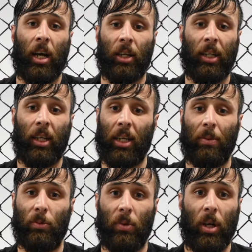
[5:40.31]
County
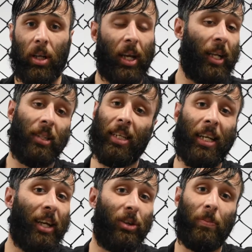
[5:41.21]
and San
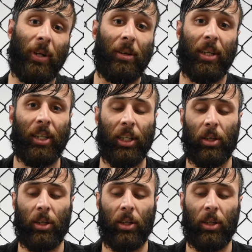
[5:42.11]
Diego in period.